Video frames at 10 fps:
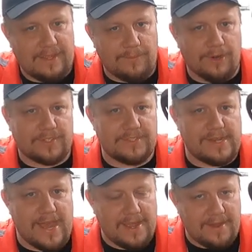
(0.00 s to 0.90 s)
it works
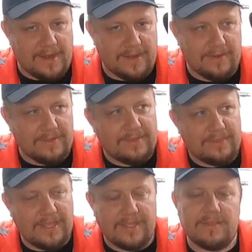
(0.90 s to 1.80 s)
on IR,
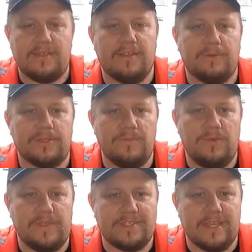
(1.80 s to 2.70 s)
they get to hear what the
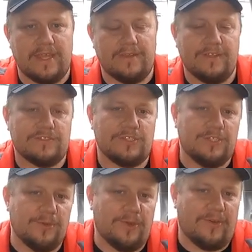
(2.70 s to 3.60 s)
movie's saying. So
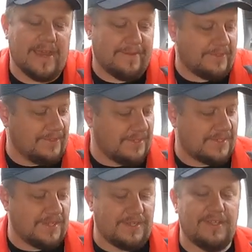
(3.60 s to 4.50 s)
you don't have to
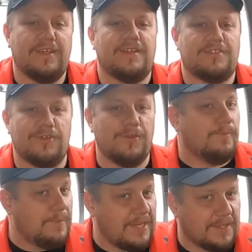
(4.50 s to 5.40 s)
listen to
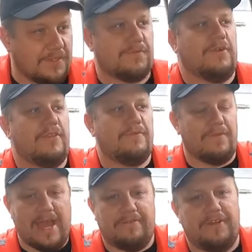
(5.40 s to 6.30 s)
Minions for the
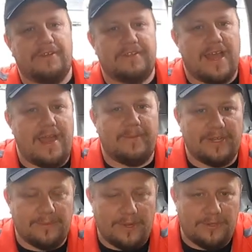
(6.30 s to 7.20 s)
500th time
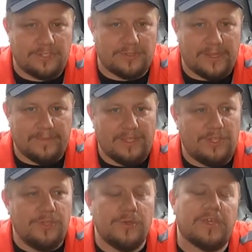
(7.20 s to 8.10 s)
on your road trip.
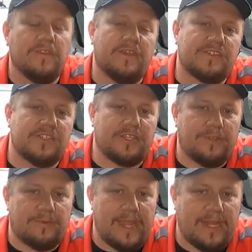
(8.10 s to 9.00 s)
You can listen
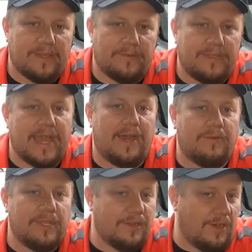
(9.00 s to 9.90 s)
to the radio.
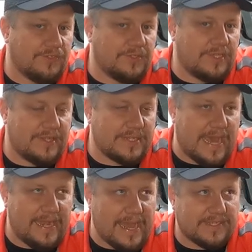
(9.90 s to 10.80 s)
Now, it also does
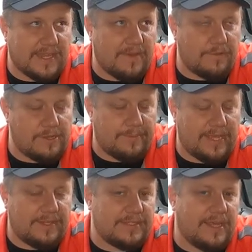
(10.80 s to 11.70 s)
that. It has an
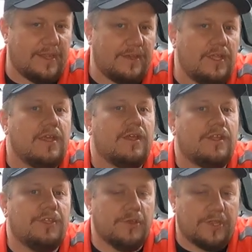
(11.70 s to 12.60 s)
FM antenna.
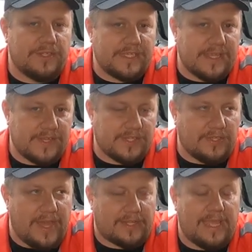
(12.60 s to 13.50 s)
You can
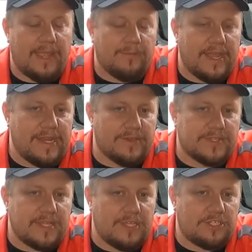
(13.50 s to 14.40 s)
select a radio
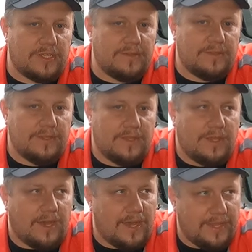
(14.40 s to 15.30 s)
station.
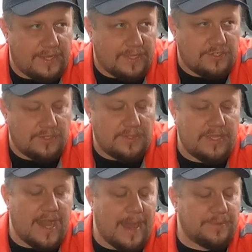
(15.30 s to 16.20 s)
Uh, it gives you
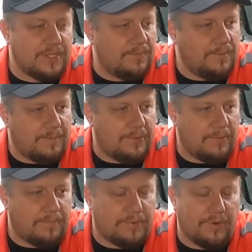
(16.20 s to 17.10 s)
the option. We
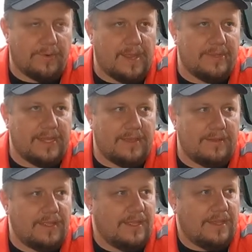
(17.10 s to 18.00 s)
put, program it
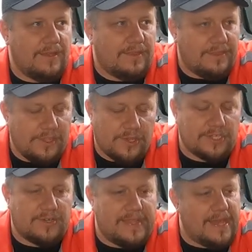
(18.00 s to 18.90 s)
in. You
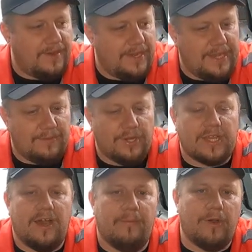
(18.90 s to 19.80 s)
can turn that on. It
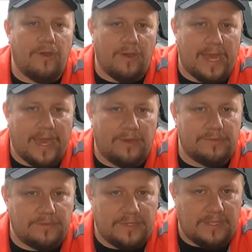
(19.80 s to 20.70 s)
would come
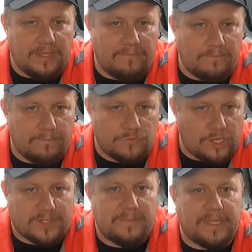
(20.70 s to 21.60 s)
out the
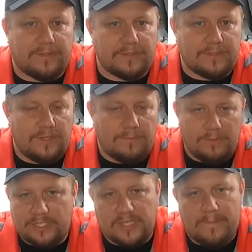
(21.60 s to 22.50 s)
truck speakers
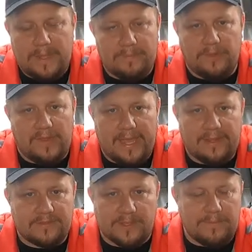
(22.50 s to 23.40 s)
which some people
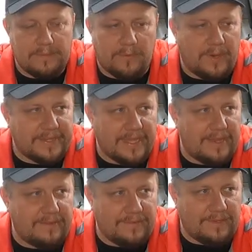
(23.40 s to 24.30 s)
like. Some people want
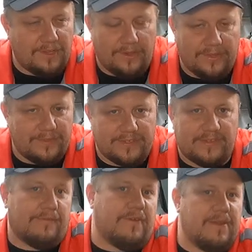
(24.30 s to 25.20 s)
that, you know,
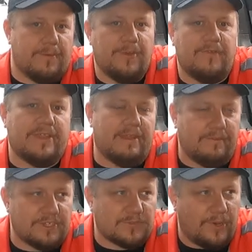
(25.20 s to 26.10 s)
it's their favorite movie.
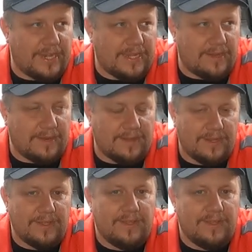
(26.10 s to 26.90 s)
They just want to hear it.